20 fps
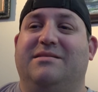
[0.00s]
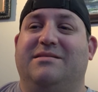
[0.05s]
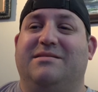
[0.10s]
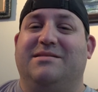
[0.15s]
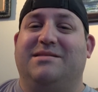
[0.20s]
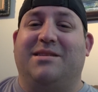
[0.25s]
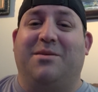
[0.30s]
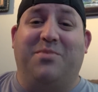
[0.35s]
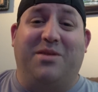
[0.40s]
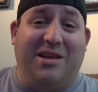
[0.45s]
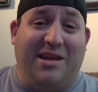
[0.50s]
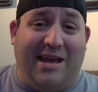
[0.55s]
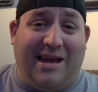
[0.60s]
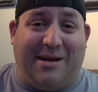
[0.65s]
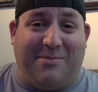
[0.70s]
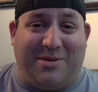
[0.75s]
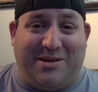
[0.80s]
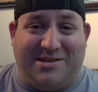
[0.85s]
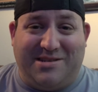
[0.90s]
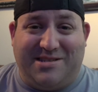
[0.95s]
something
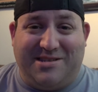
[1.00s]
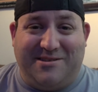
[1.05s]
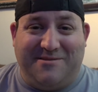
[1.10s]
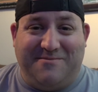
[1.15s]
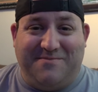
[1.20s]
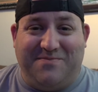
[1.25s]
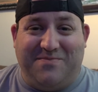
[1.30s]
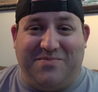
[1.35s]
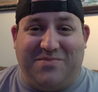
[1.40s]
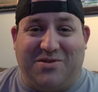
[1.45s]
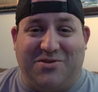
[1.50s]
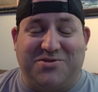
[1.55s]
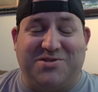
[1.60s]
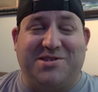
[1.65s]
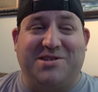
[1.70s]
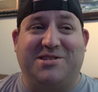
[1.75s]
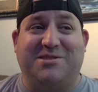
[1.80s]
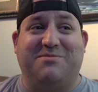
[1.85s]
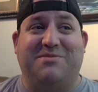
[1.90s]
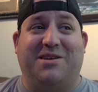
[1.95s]
happens. There's
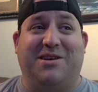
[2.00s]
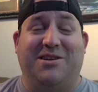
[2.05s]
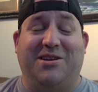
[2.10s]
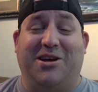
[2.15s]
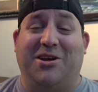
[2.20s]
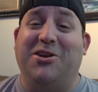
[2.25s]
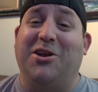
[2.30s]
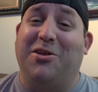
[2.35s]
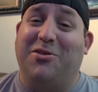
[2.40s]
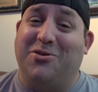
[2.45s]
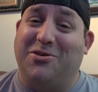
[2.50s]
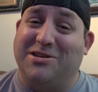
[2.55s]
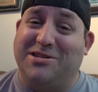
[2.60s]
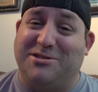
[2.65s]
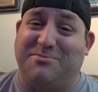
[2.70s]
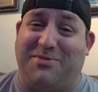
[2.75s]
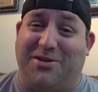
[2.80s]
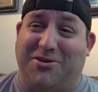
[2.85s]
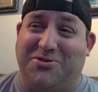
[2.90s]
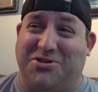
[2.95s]
another
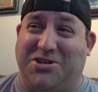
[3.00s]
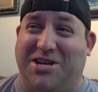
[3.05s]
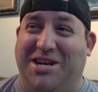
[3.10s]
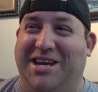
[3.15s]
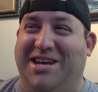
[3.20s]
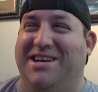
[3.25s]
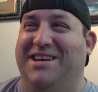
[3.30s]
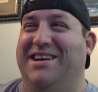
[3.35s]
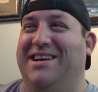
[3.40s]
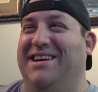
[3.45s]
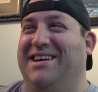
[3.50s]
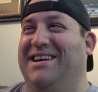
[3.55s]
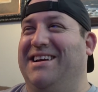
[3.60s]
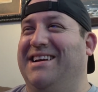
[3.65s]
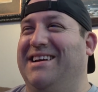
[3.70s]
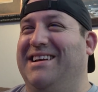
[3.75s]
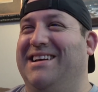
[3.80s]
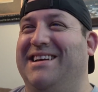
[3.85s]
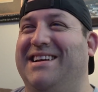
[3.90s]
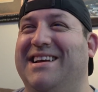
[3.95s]
explosion.
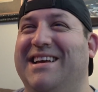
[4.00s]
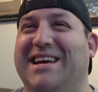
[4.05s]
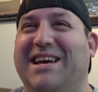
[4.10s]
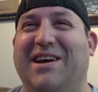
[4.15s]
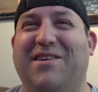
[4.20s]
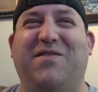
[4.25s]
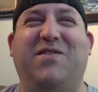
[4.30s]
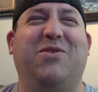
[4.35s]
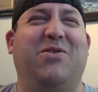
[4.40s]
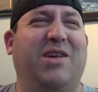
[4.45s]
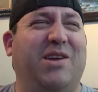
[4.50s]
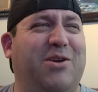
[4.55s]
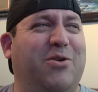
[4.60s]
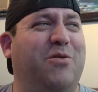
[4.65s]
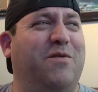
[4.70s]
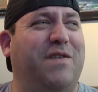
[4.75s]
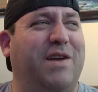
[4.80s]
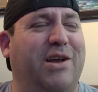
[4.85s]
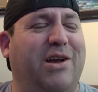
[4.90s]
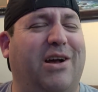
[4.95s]
I feel like
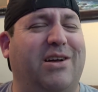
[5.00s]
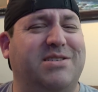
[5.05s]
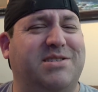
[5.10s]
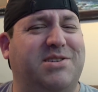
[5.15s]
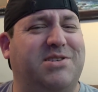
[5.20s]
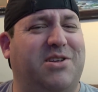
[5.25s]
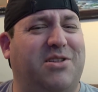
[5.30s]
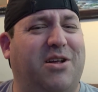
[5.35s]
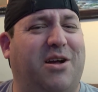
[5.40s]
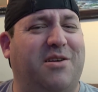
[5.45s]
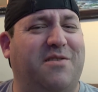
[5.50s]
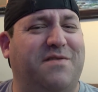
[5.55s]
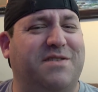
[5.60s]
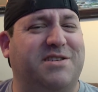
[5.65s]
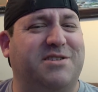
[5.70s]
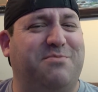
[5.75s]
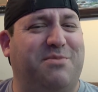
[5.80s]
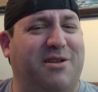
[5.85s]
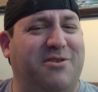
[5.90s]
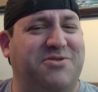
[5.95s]
Goofy causes a lot of
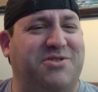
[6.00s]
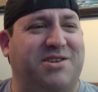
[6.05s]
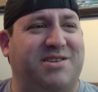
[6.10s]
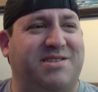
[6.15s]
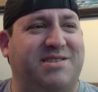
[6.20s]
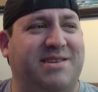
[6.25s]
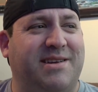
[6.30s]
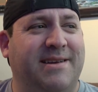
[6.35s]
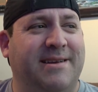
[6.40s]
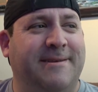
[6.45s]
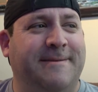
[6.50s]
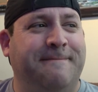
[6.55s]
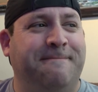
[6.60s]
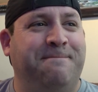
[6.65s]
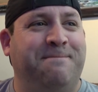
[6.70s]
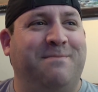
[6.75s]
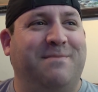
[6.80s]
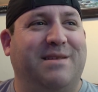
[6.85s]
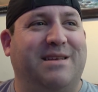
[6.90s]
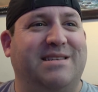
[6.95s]
explosions.
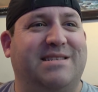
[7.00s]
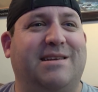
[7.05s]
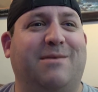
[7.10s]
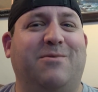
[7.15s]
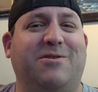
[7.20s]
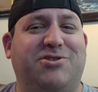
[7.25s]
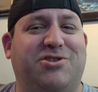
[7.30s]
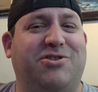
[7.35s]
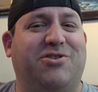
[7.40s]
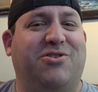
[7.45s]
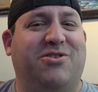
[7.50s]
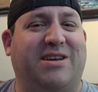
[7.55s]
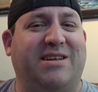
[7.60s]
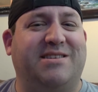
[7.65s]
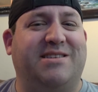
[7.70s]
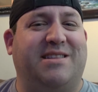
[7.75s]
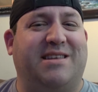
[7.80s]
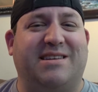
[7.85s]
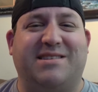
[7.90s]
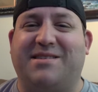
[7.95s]
Someone should look
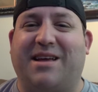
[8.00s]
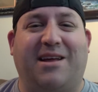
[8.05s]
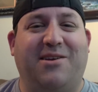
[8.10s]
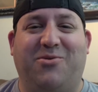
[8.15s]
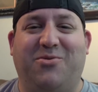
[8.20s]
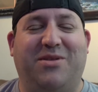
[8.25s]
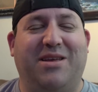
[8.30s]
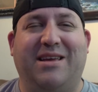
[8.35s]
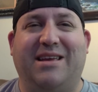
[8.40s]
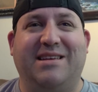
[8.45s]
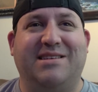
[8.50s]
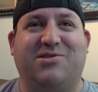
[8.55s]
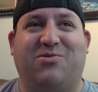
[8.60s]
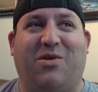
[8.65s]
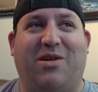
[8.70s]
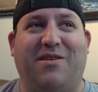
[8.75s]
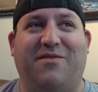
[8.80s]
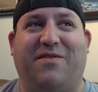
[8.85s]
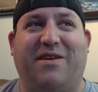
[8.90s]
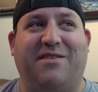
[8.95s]
into this. I don't think he's
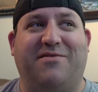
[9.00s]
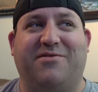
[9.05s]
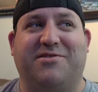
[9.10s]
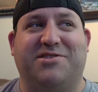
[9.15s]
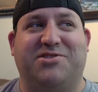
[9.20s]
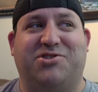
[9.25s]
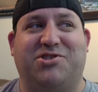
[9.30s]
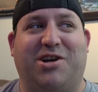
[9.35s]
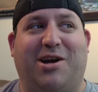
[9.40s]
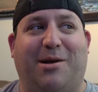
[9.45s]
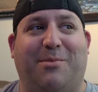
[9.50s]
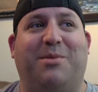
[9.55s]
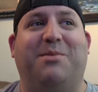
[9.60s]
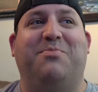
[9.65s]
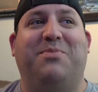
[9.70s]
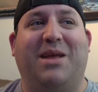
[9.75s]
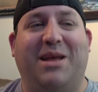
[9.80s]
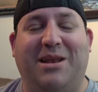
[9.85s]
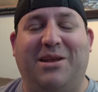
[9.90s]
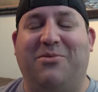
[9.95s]
qualified for this job.
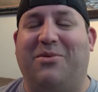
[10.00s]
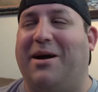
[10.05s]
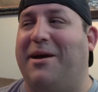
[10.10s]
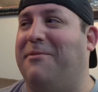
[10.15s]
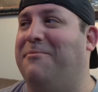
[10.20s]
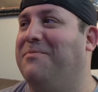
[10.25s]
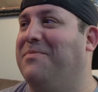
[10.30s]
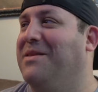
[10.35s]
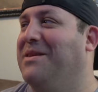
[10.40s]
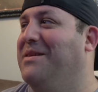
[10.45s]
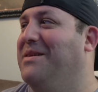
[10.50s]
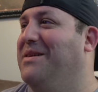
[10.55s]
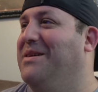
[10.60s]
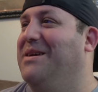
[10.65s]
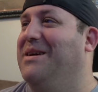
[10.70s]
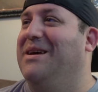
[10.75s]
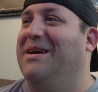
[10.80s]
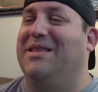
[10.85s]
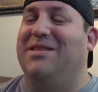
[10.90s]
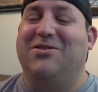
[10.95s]
Anyway,
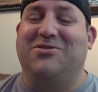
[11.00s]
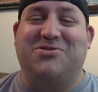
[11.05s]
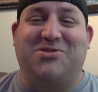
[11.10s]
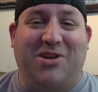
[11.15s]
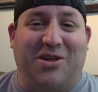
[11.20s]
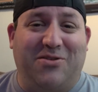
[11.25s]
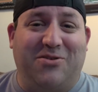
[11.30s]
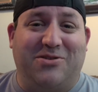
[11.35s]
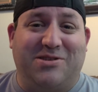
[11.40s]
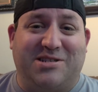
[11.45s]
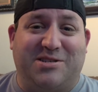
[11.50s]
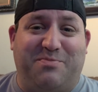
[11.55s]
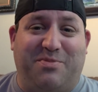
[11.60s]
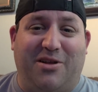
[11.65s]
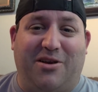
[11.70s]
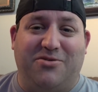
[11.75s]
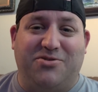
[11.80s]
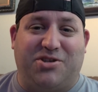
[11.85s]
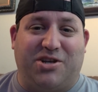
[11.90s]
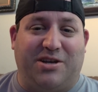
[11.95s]
there's another
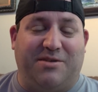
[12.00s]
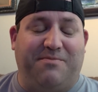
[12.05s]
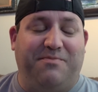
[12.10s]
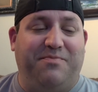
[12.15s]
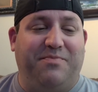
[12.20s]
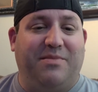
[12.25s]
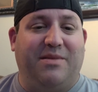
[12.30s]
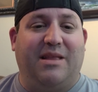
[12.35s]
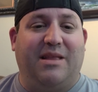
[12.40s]
explosion,